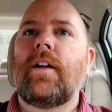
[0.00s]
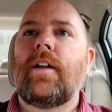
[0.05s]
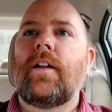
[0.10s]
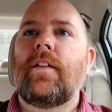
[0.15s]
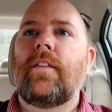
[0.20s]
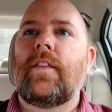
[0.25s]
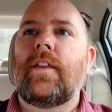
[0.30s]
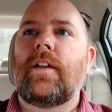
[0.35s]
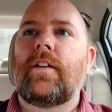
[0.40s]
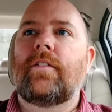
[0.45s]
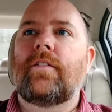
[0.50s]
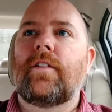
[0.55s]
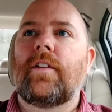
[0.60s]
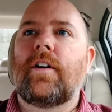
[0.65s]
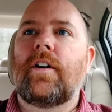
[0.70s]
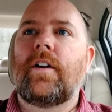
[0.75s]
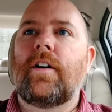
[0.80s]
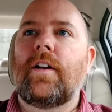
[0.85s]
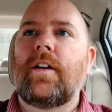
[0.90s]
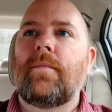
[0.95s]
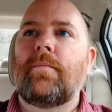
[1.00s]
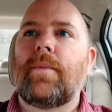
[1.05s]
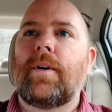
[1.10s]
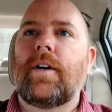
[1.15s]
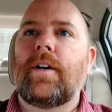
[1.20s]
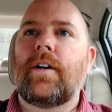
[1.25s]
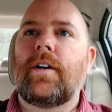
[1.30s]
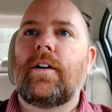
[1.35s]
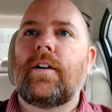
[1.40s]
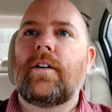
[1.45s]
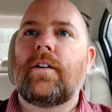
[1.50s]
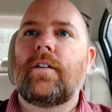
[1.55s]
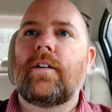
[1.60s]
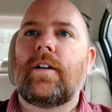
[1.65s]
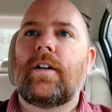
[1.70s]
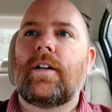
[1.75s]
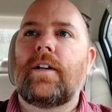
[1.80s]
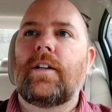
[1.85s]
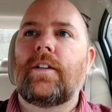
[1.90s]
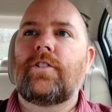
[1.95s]
this honey butter
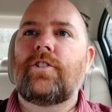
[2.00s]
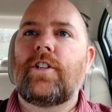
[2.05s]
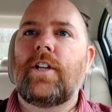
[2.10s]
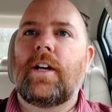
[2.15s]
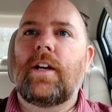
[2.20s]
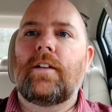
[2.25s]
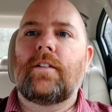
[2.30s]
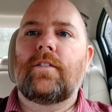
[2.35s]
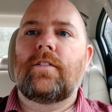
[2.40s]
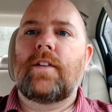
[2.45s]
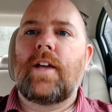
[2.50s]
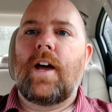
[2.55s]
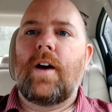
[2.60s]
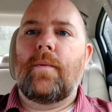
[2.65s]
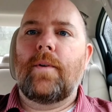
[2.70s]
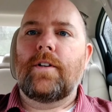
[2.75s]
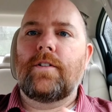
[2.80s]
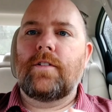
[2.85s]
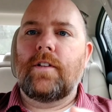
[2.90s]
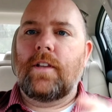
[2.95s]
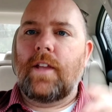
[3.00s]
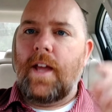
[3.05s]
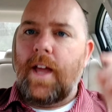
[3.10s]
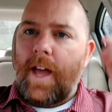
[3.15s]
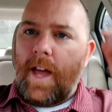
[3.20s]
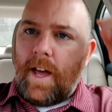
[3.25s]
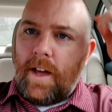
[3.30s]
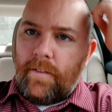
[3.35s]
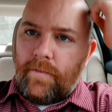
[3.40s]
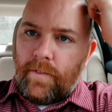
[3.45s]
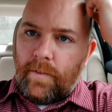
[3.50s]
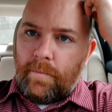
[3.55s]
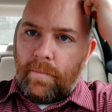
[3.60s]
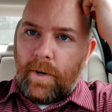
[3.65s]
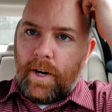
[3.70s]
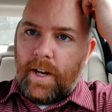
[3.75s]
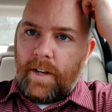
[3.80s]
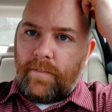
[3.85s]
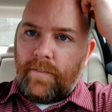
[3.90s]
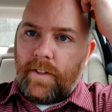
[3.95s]
uh, chicken sandwich that they have for
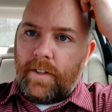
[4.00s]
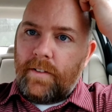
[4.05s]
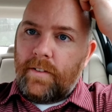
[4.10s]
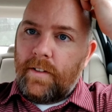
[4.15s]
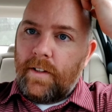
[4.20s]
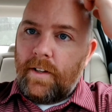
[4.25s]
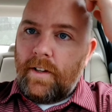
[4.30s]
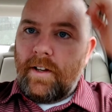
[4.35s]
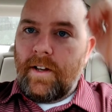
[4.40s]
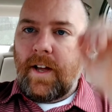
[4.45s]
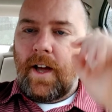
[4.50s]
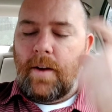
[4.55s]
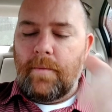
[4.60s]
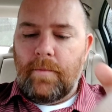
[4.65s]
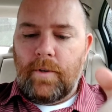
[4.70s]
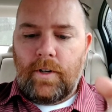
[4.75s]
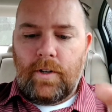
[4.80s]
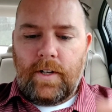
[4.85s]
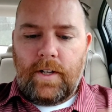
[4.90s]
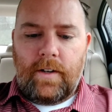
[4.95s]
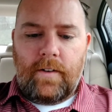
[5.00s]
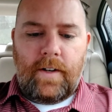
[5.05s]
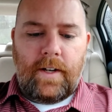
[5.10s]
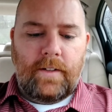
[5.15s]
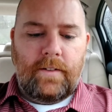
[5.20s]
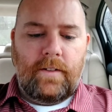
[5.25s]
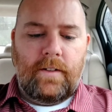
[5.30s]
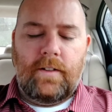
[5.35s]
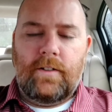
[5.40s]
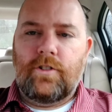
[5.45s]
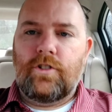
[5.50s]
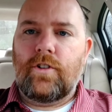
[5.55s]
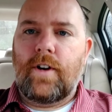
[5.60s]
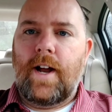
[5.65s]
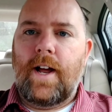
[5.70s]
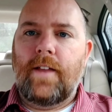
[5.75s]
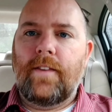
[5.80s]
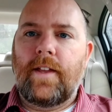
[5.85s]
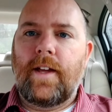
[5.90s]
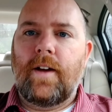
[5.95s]
breakfast. I'm really interested in
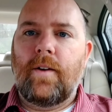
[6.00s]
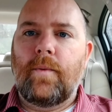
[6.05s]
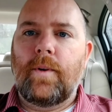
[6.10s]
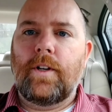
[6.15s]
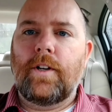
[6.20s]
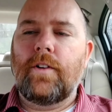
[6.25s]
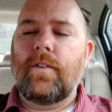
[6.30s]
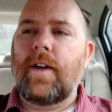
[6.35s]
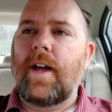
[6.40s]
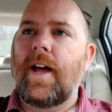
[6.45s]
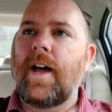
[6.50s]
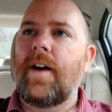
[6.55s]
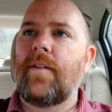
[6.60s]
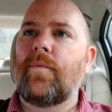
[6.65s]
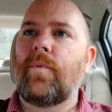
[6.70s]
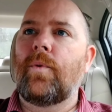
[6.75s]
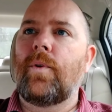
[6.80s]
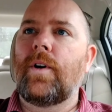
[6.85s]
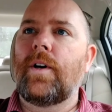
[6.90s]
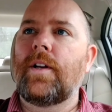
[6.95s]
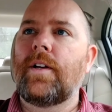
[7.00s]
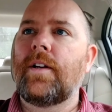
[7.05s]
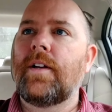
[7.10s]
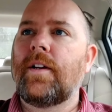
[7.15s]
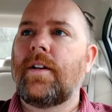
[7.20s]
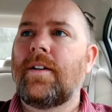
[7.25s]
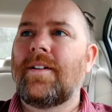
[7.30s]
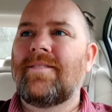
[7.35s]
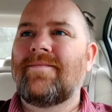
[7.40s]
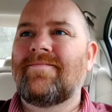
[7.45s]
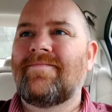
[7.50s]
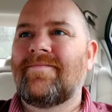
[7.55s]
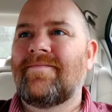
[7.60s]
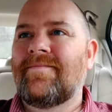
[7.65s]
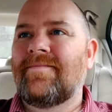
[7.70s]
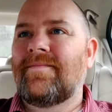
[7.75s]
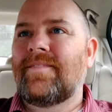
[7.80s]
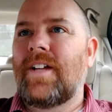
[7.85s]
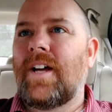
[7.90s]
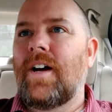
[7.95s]
trying that. We do have one.
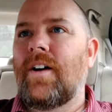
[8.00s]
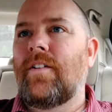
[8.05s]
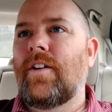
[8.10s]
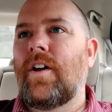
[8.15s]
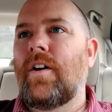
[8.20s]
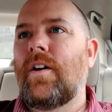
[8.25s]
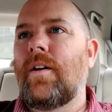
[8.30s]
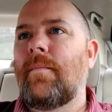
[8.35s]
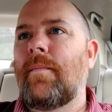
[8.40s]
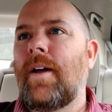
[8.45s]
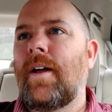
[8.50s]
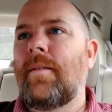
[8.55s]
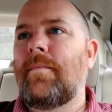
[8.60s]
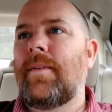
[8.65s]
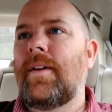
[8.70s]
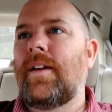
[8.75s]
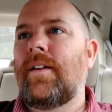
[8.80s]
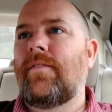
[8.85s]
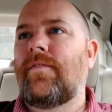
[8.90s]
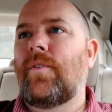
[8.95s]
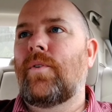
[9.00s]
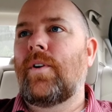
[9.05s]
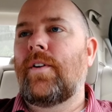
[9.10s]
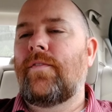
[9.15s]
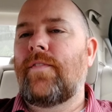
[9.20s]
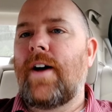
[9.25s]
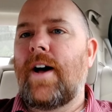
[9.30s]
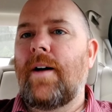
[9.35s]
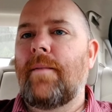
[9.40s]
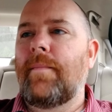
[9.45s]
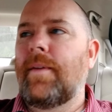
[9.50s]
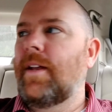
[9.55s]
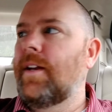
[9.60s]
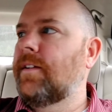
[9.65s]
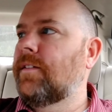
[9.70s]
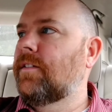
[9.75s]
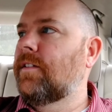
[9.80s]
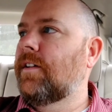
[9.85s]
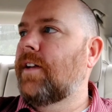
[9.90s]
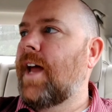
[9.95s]
I don't know. It may be 45
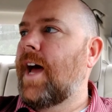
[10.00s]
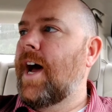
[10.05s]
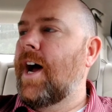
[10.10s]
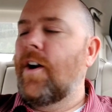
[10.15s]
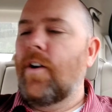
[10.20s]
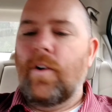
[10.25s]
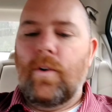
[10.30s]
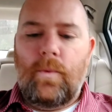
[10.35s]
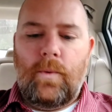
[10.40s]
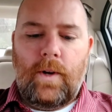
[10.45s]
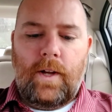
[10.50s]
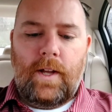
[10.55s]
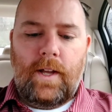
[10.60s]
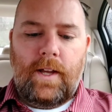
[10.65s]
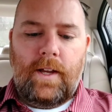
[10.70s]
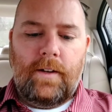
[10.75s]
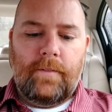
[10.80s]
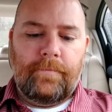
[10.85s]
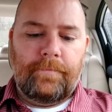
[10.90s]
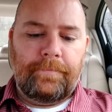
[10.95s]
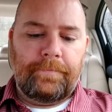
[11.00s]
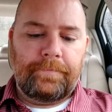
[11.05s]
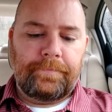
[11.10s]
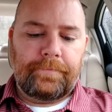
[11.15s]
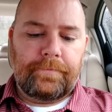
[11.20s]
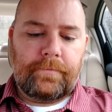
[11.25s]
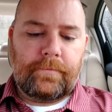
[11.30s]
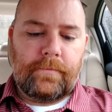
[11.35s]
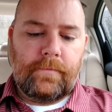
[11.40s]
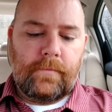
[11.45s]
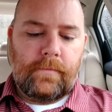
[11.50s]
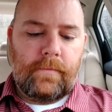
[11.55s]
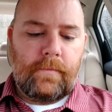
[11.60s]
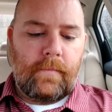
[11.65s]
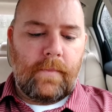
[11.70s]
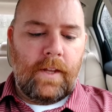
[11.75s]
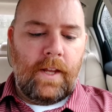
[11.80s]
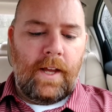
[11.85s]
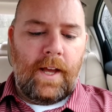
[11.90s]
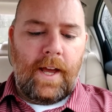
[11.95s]
minutes to an hour away.
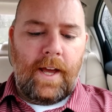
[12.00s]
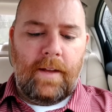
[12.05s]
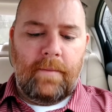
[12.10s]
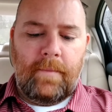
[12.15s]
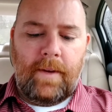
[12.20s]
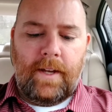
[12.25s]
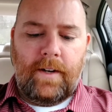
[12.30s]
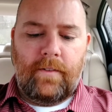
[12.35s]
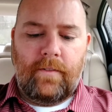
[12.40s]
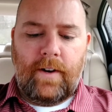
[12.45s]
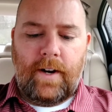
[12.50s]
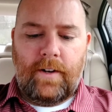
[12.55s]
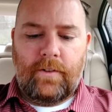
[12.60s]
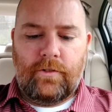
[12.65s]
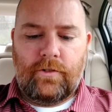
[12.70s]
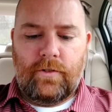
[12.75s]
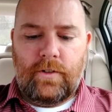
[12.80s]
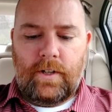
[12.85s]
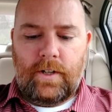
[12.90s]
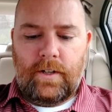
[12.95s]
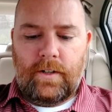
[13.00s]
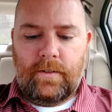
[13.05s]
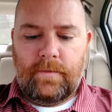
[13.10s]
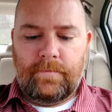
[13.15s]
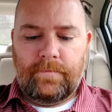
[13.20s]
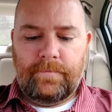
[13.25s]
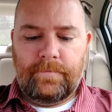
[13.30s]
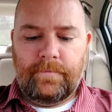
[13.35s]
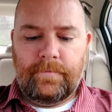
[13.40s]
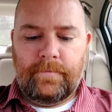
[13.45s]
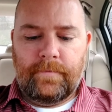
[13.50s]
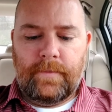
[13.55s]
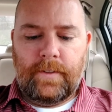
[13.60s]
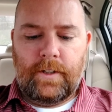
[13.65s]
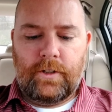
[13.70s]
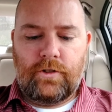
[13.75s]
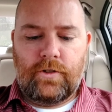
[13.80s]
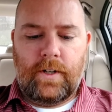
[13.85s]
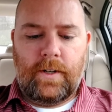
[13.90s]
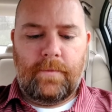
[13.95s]
I haven't made around uh, a
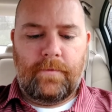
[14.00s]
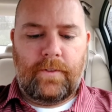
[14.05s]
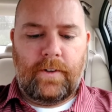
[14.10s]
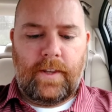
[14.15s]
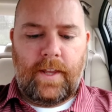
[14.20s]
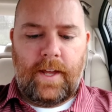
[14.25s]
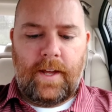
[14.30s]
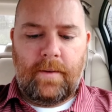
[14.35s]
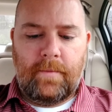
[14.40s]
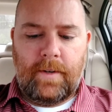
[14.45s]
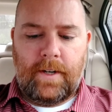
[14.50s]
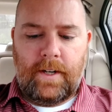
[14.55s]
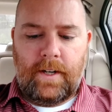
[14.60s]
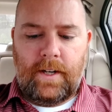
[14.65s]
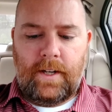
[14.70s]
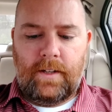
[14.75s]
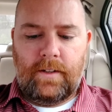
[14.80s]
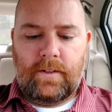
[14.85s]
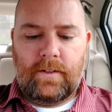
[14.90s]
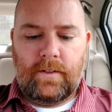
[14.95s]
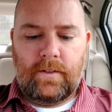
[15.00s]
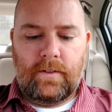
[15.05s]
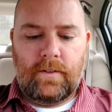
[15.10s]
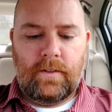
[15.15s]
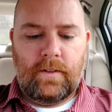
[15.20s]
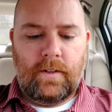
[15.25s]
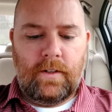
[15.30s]
trip for that, but I need to.